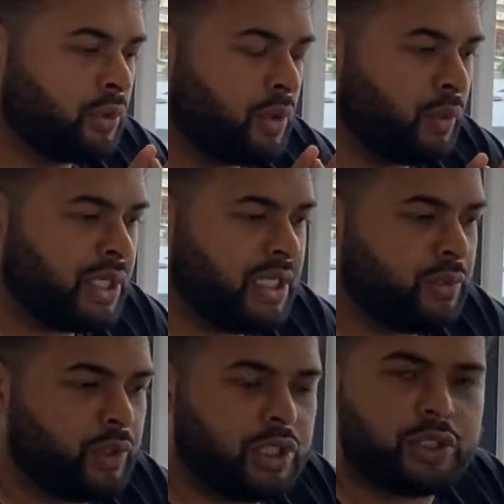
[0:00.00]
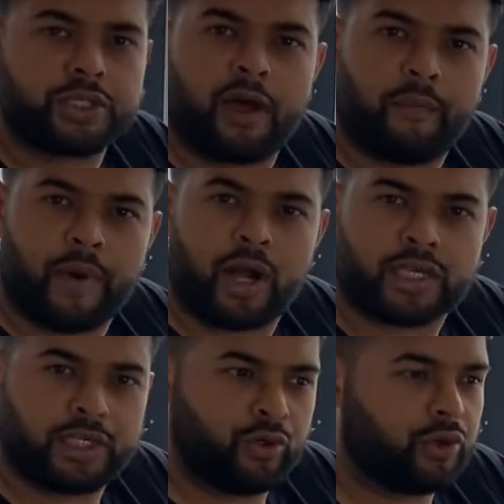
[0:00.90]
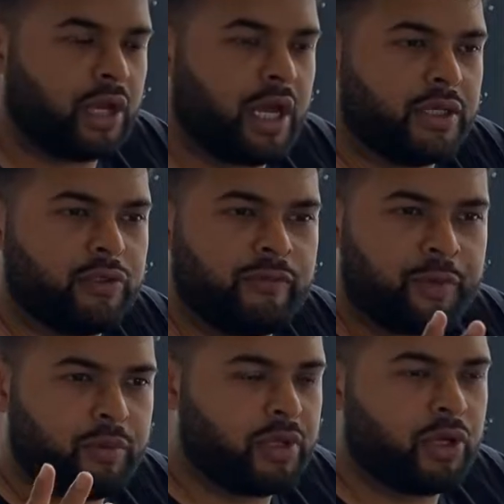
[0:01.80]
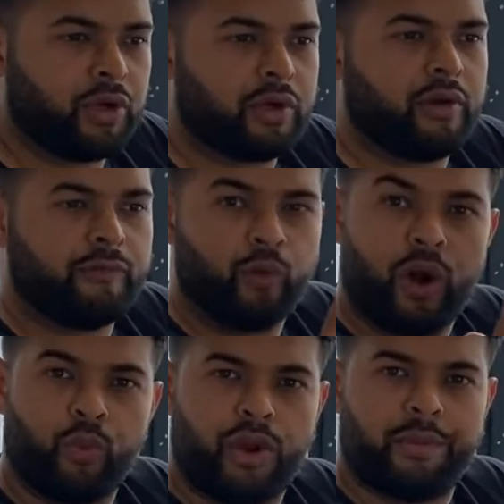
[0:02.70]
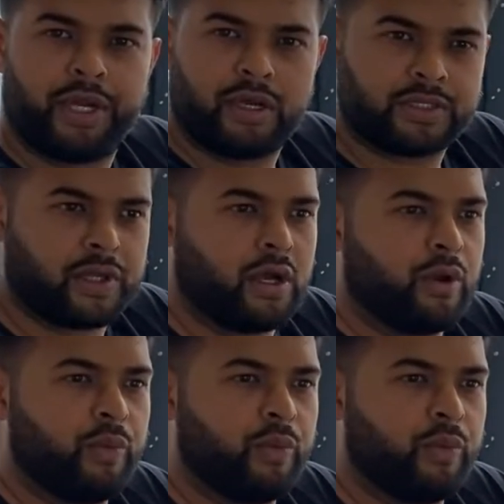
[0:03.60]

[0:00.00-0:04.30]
when you start marketing online, you've probably heard of what webinars are.